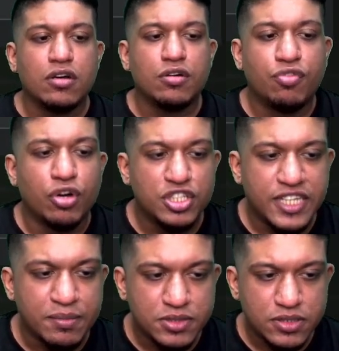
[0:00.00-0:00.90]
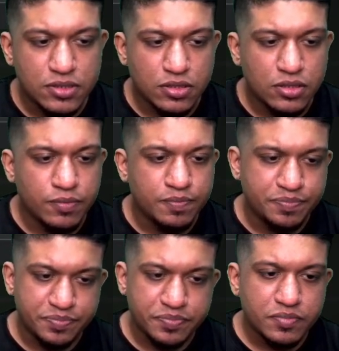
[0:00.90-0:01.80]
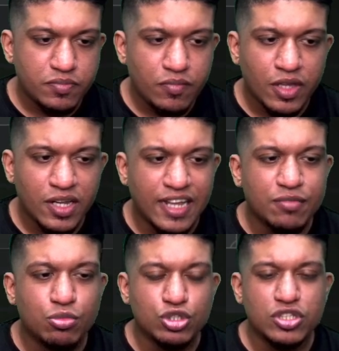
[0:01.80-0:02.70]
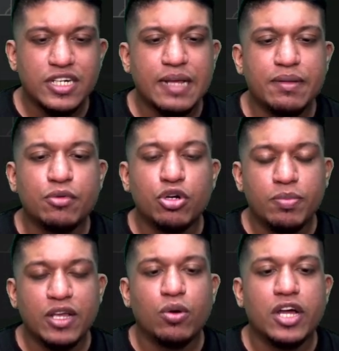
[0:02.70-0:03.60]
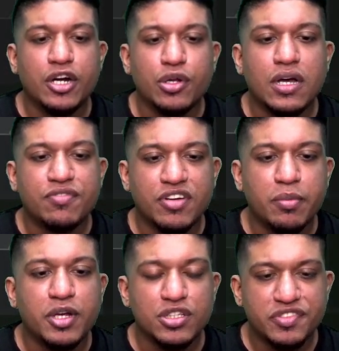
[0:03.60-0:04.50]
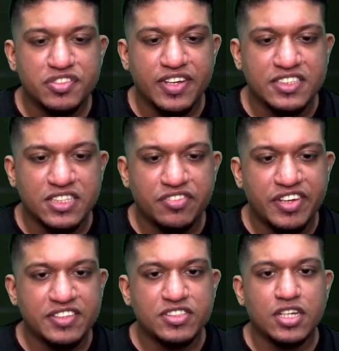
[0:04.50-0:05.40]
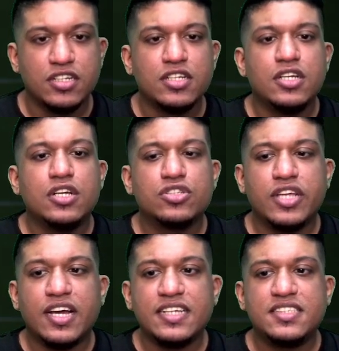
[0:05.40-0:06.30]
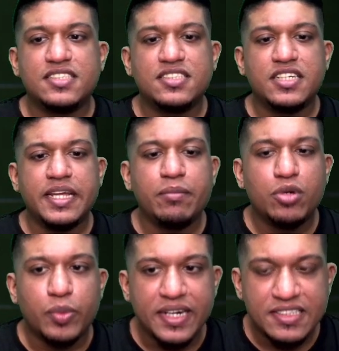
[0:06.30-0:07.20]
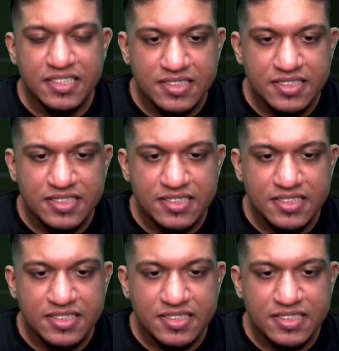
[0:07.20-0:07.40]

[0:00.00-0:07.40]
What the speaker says: for champs. Like most of the times I'm going to play Quaradona up front because of his 5-star. So yeah guys, this is the team, 26